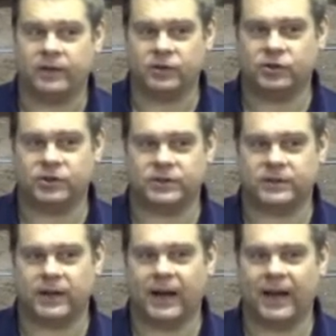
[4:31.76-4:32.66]
is not
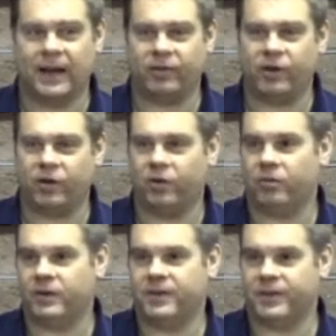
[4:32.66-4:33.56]
just
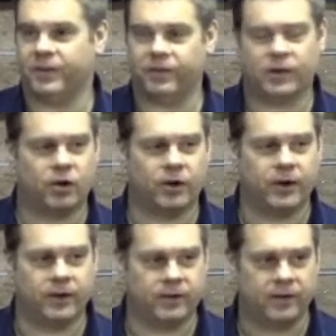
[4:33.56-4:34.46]
1,100 silver
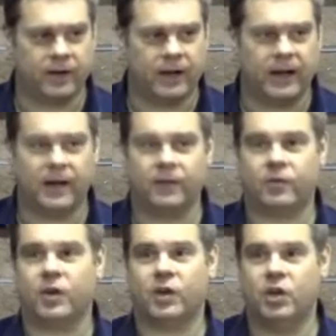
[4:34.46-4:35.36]
coins.
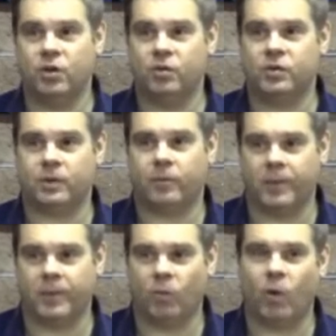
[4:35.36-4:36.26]
It's a huge sum
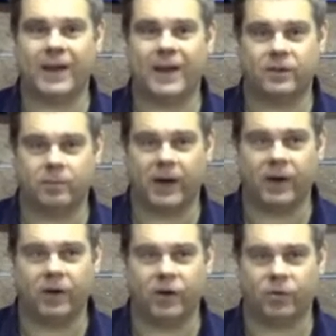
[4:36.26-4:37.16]
of money. One estimate
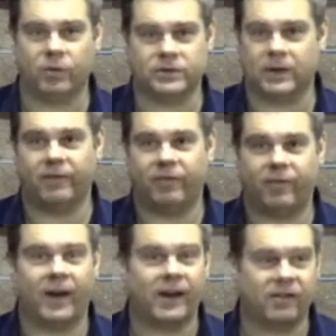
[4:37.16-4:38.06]
I heard was like
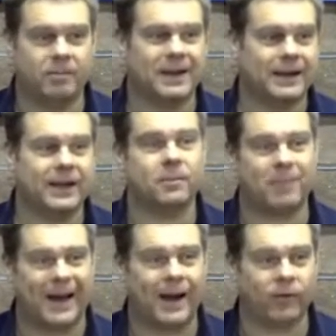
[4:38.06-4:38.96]
£5 million.
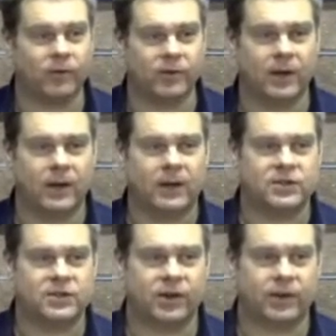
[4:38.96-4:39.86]

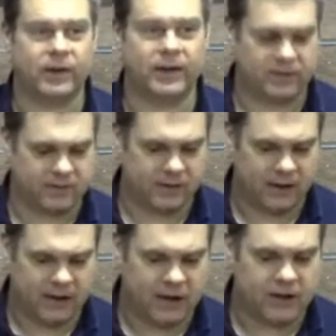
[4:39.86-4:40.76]
So it's
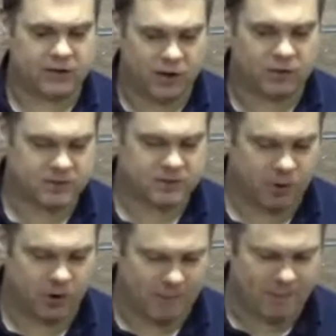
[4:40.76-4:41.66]
no
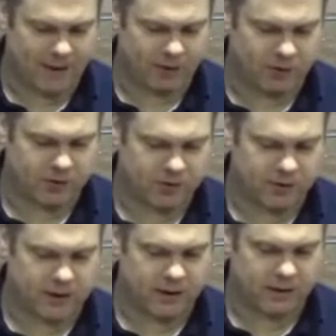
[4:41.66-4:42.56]
small amount.
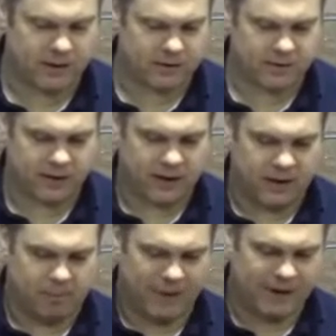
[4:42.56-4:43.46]
This
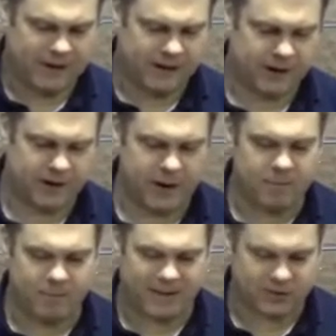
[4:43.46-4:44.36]
Micah had
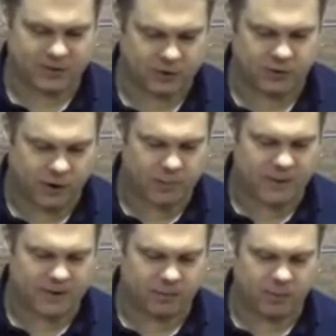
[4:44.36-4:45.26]
embezzled from
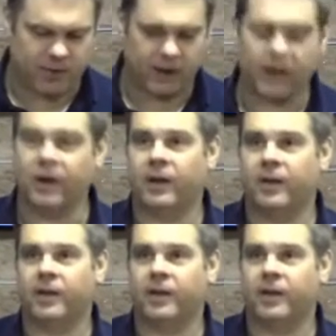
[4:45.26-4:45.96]
his mother